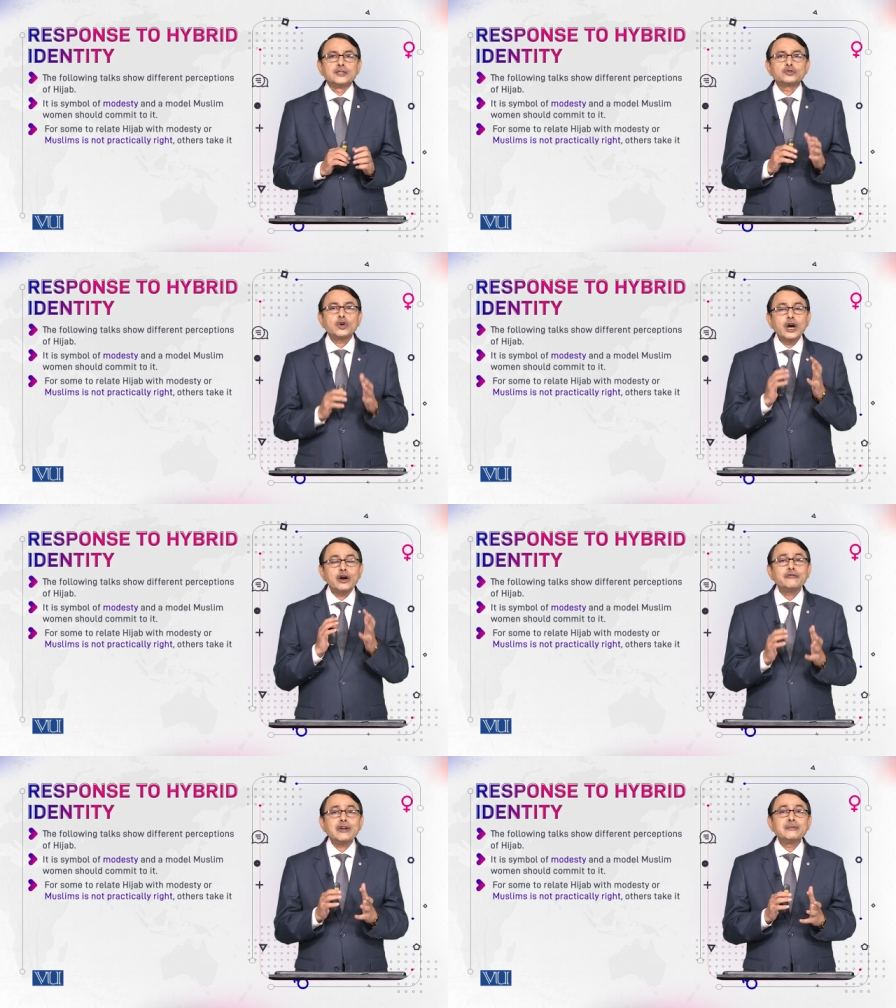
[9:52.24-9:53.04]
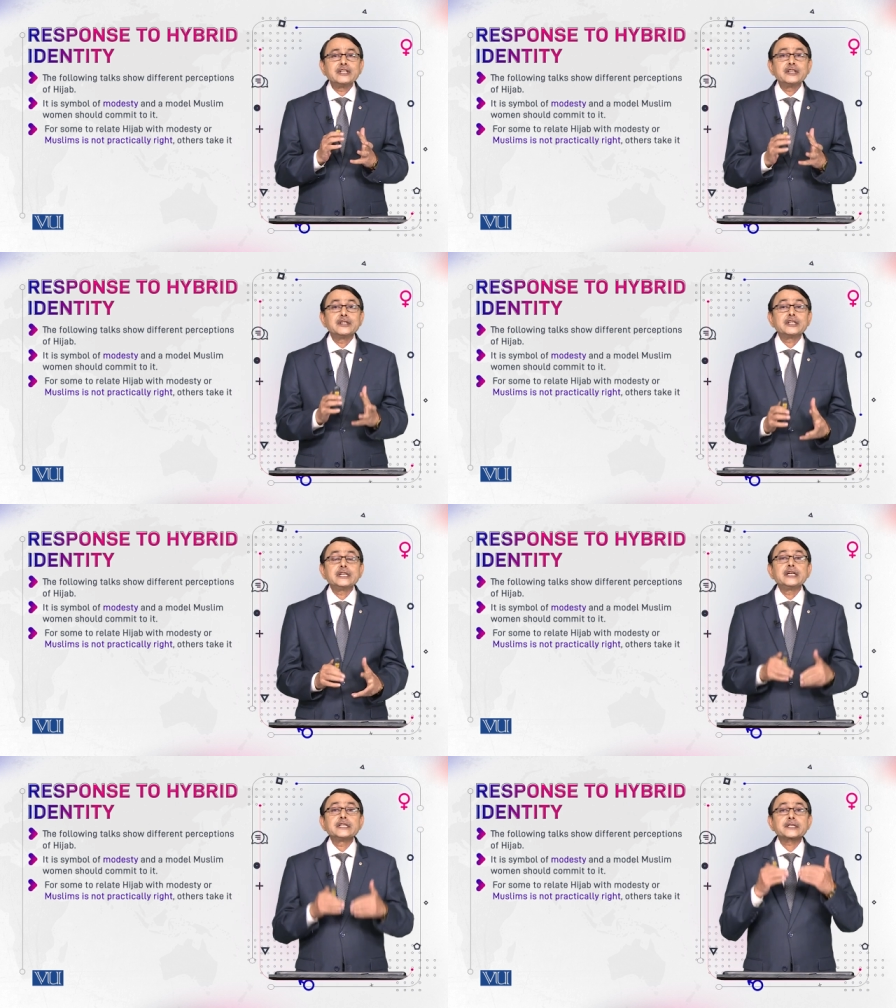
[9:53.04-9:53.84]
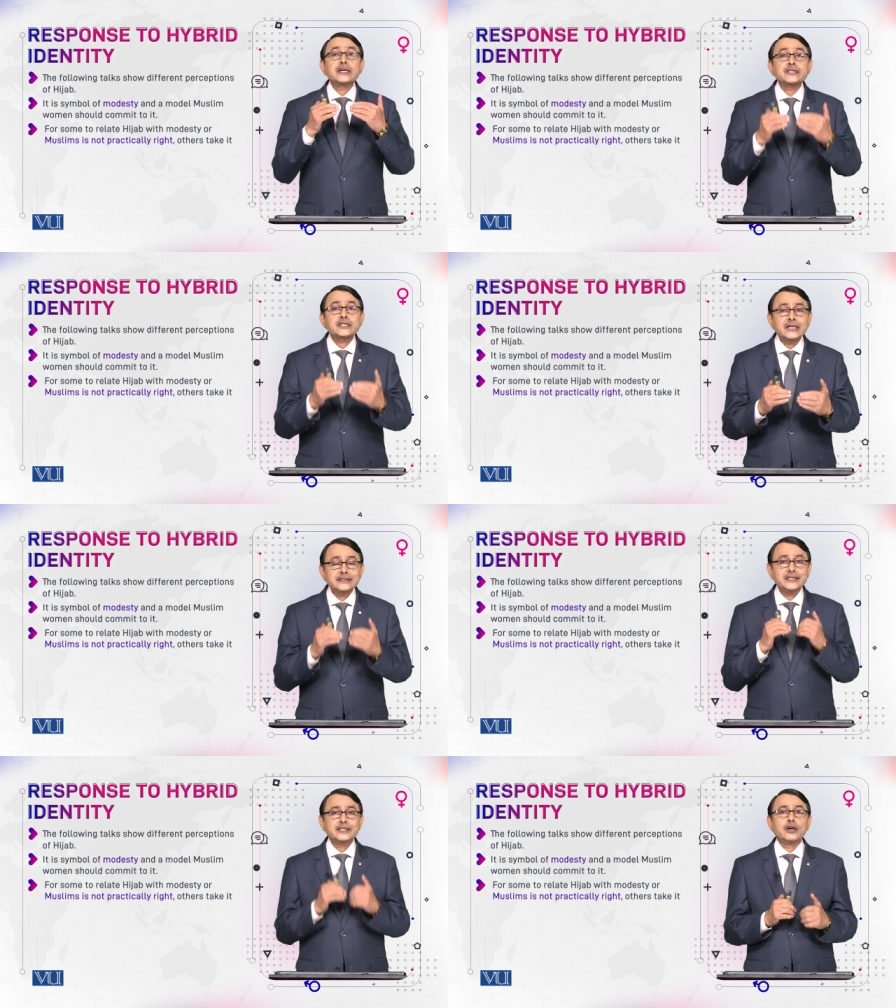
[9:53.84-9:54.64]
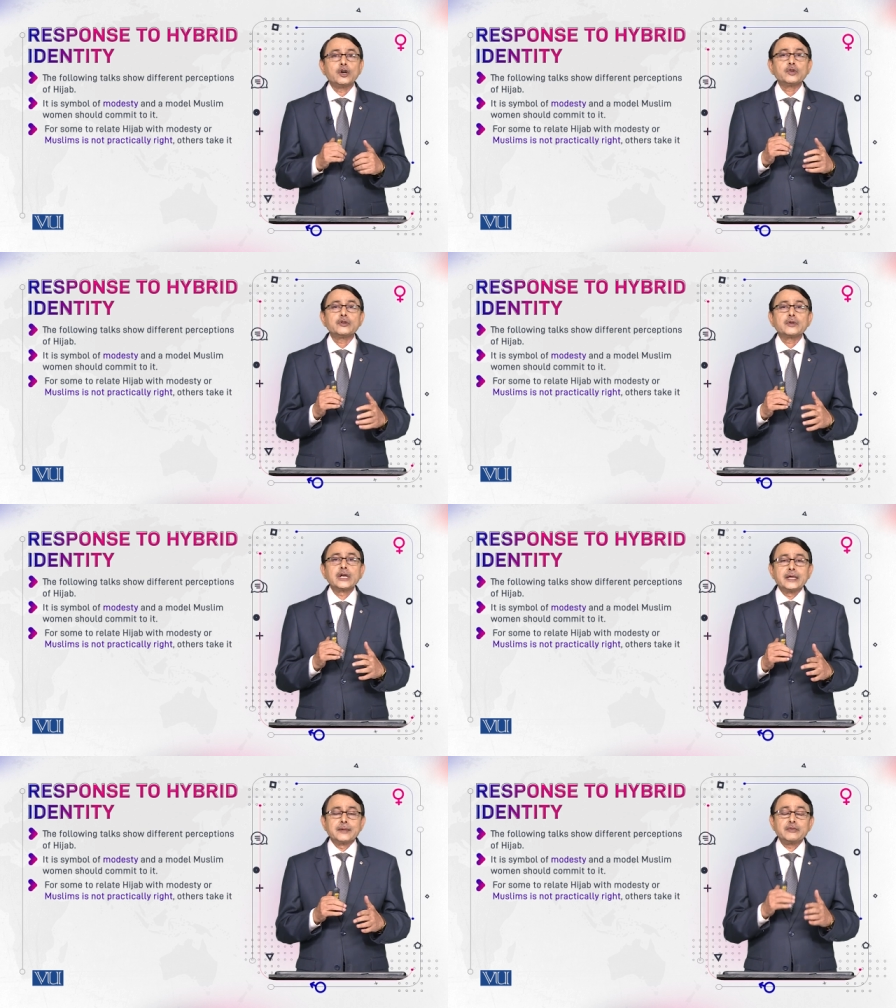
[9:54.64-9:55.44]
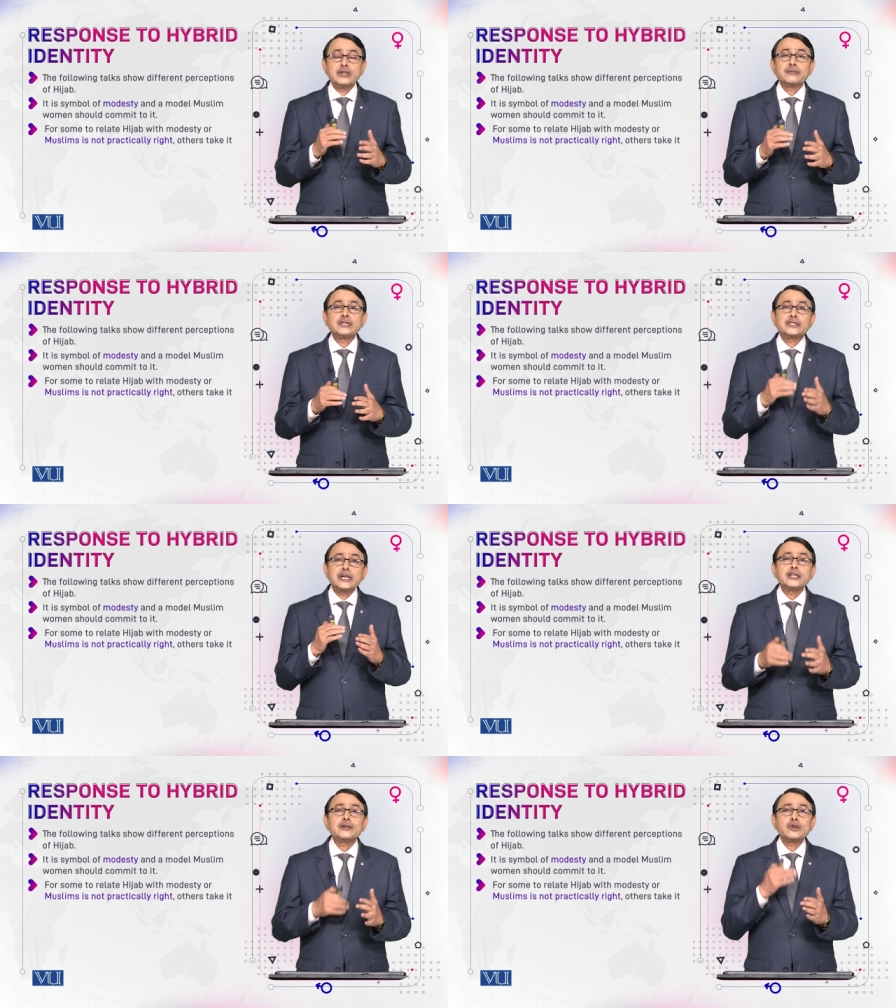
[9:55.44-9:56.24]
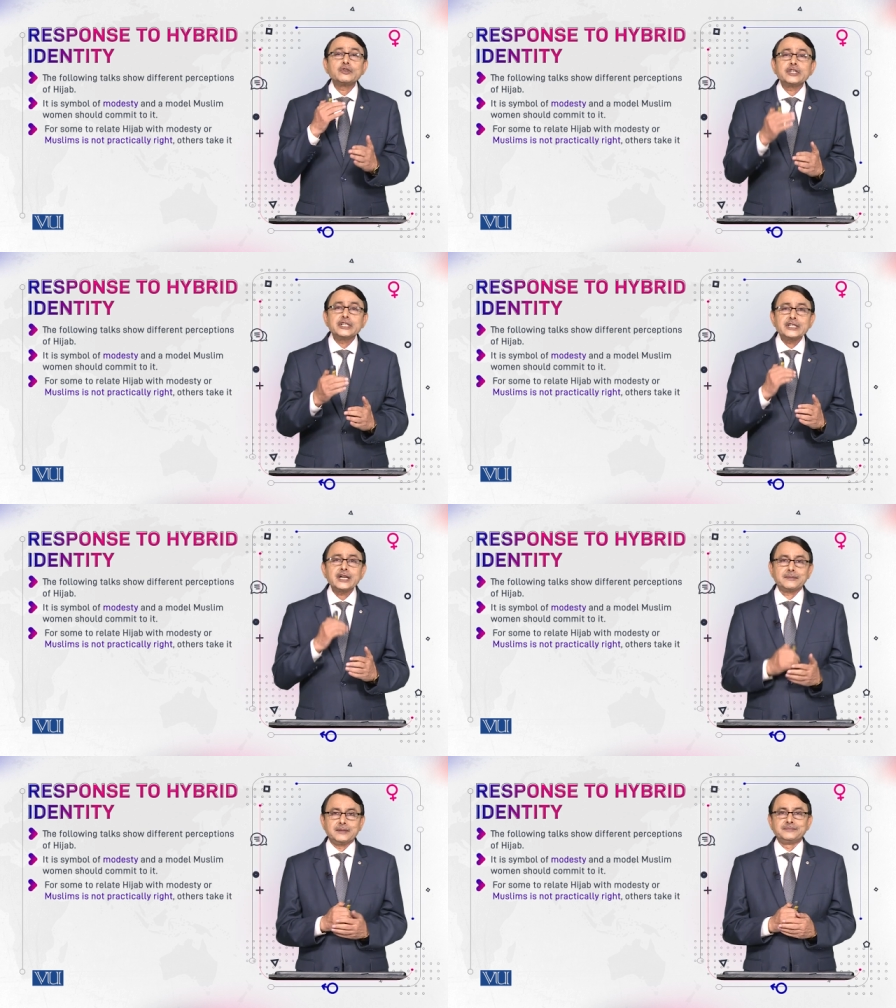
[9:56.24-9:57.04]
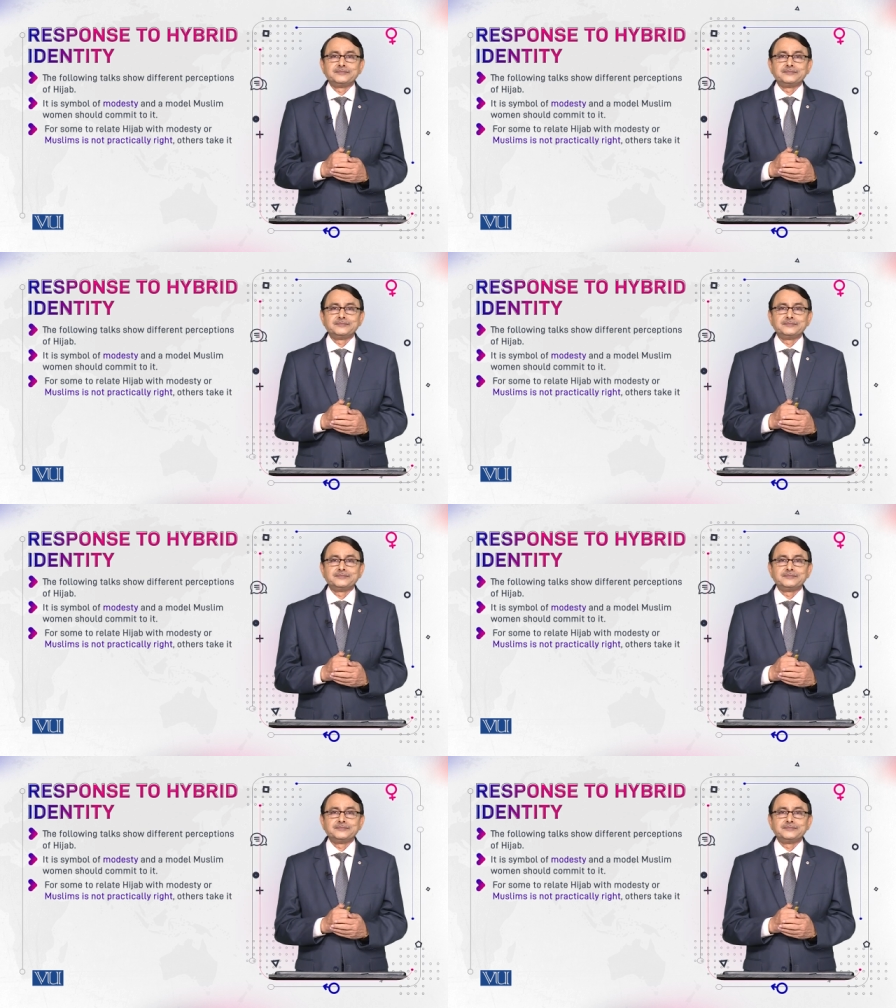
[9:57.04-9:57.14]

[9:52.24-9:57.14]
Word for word: So, how femininity is constructed, how people think about hijab.